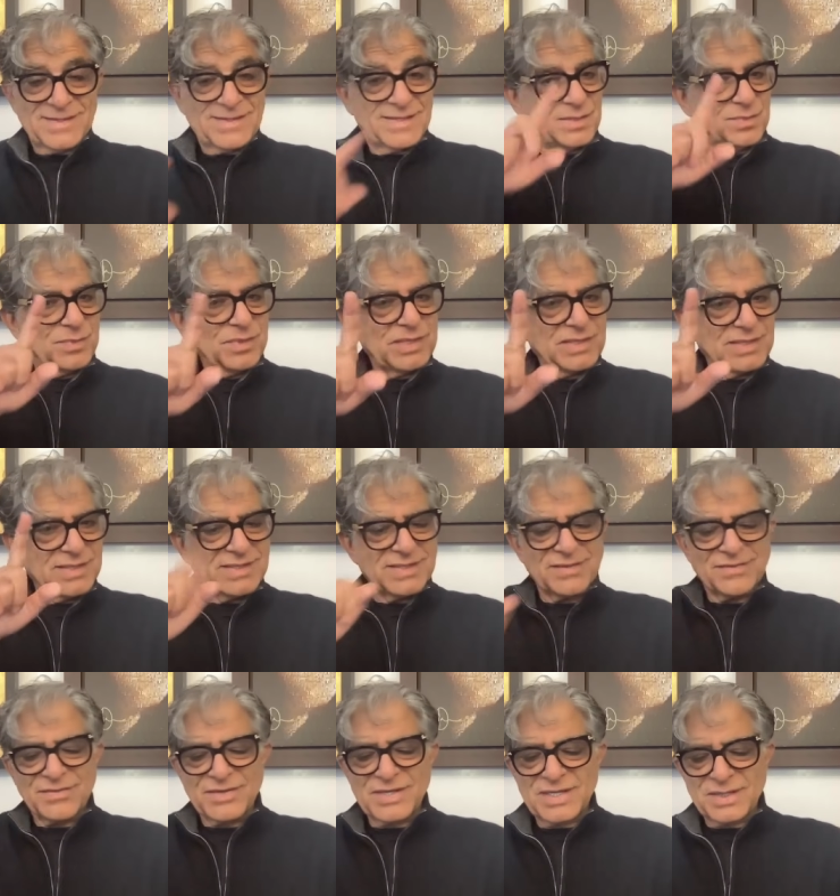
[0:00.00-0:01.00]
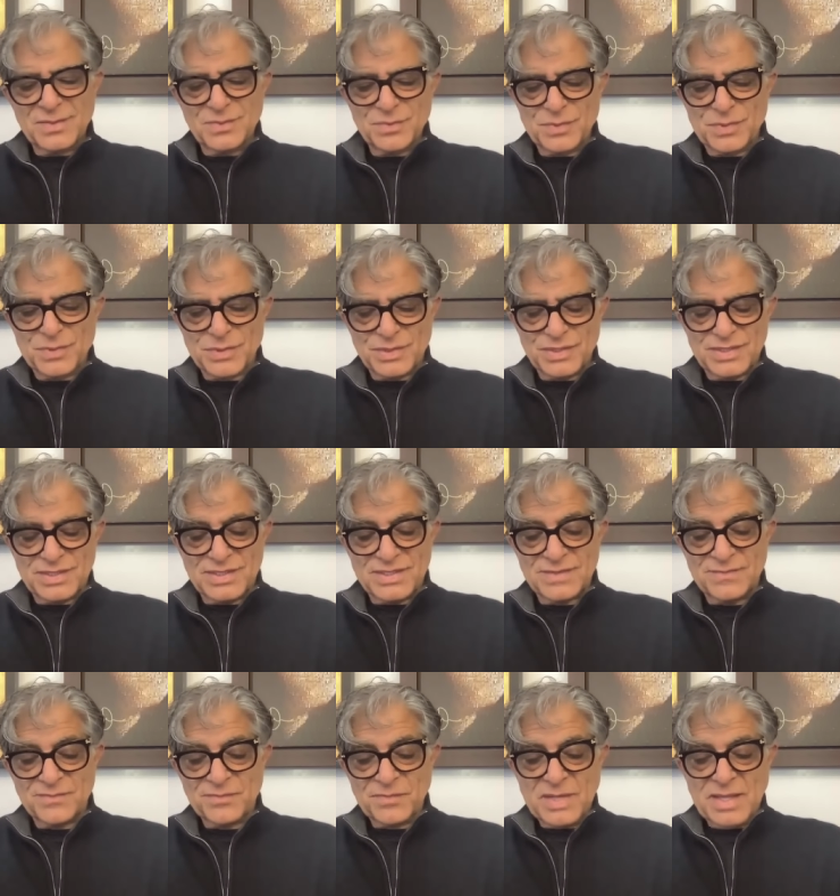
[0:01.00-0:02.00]
Spaces are very
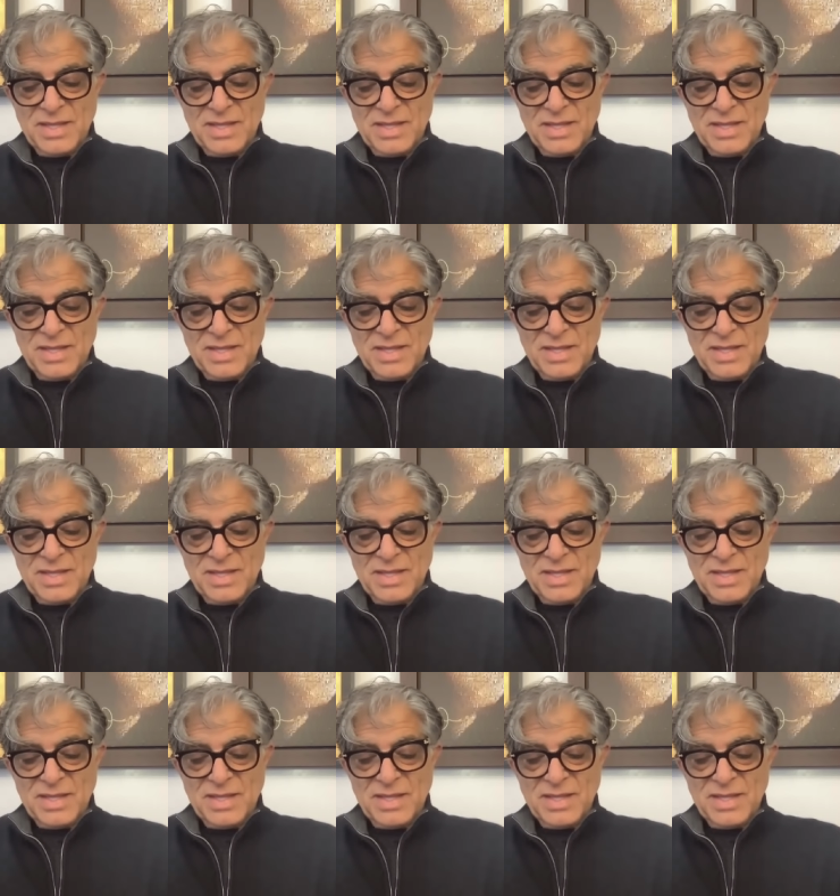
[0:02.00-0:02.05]
important.